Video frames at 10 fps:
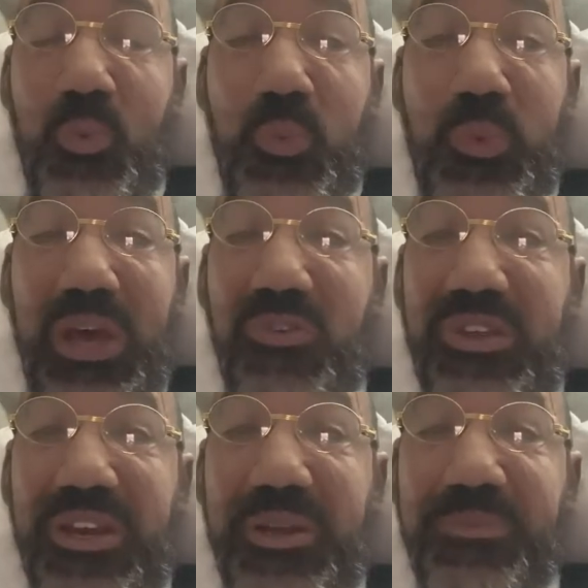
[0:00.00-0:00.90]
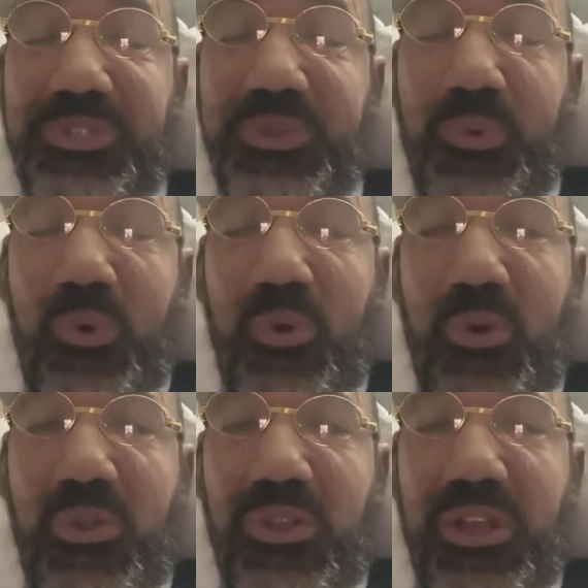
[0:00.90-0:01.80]
Welcome to
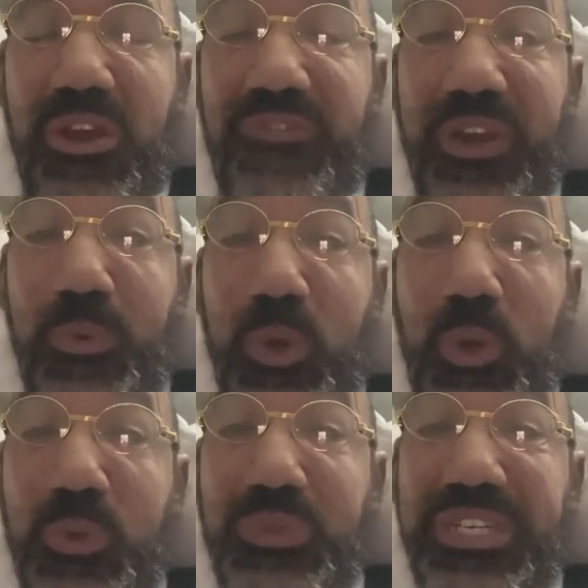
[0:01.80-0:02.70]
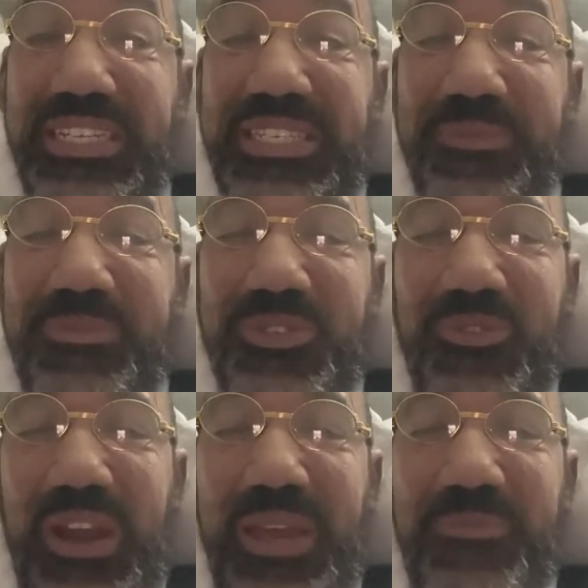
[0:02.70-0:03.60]
all of our OG
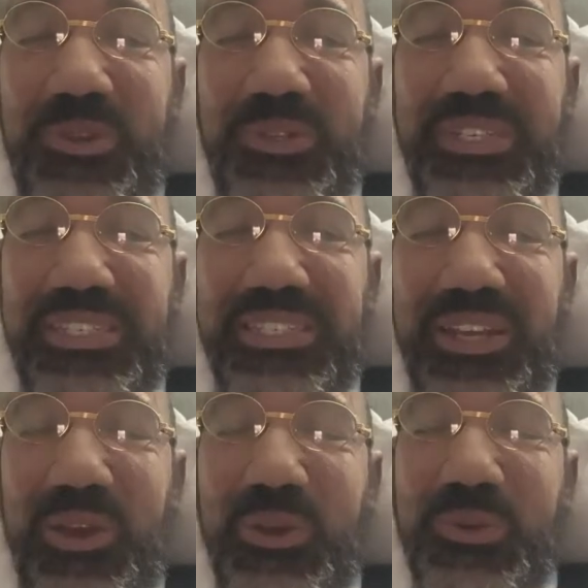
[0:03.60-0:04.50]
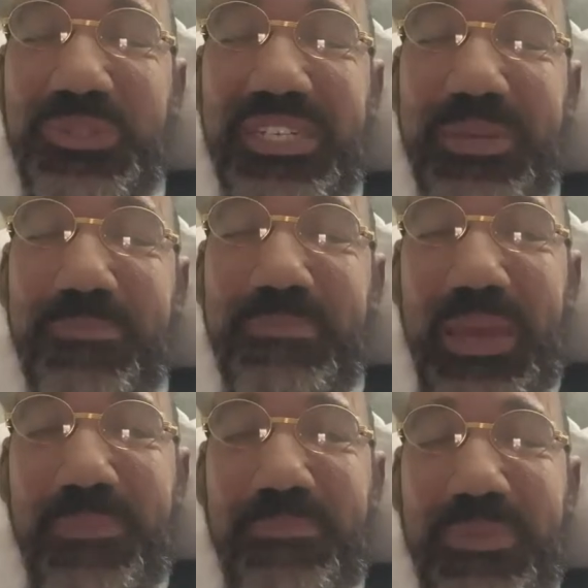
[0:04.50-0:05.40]
subscribers, OG
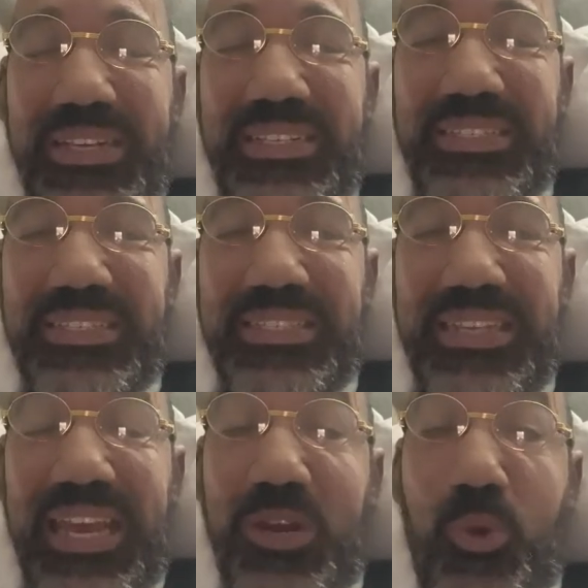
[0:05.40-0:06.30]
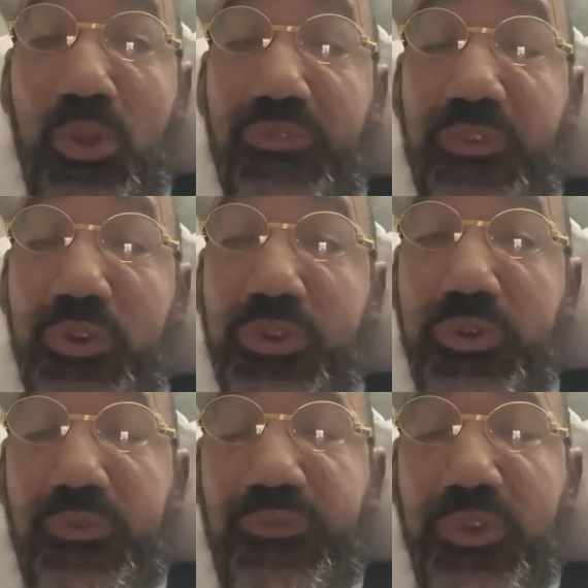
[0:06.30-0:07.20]
members, and all of our
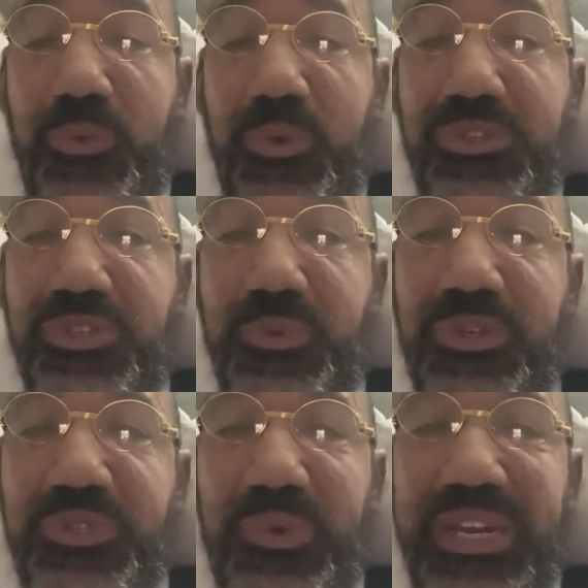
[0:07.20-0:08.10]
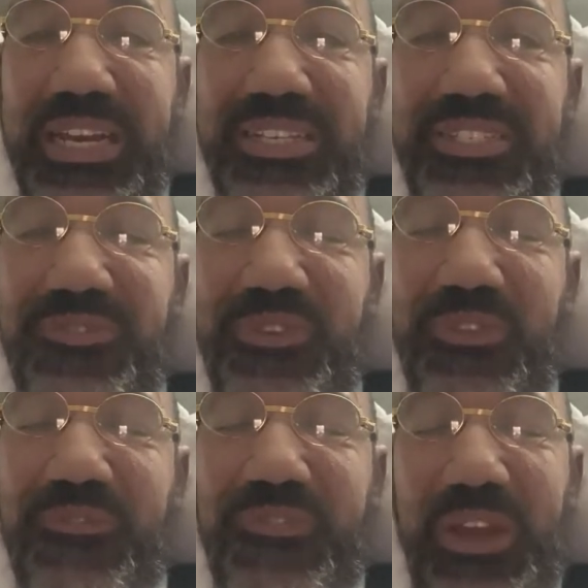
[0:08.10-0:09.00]
new viewers who are joining us for
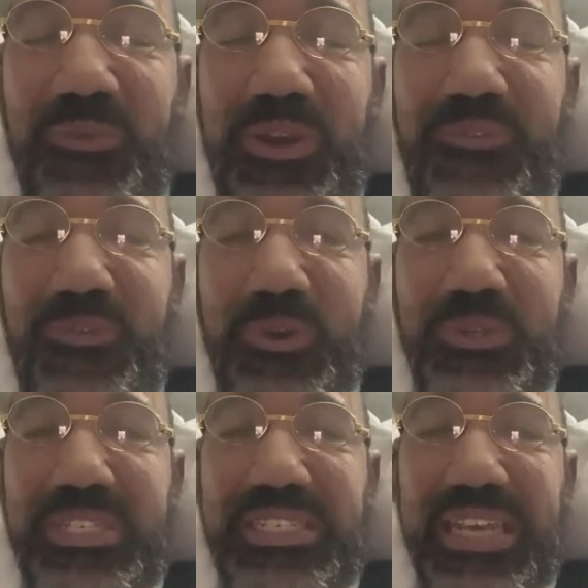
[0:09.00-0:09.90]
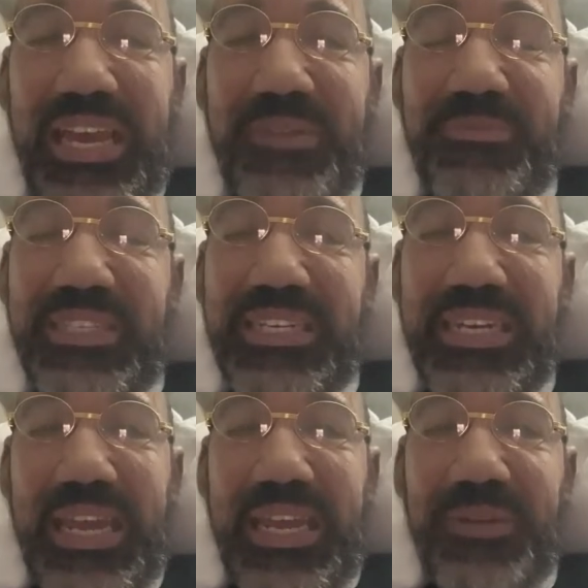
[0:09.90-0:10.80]
the very first time
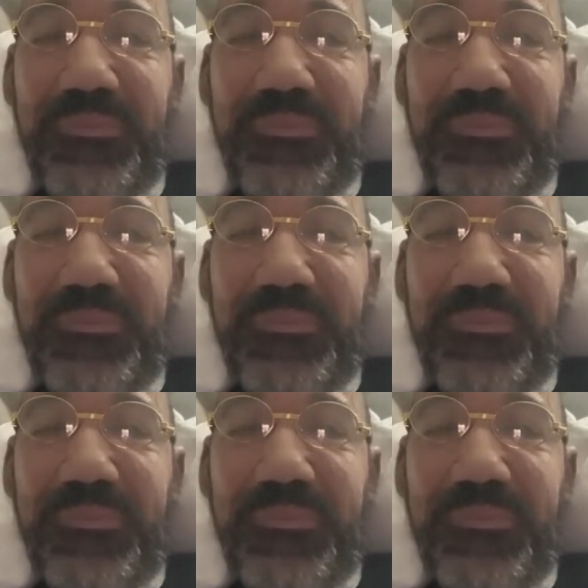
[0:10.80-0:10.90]
tonight.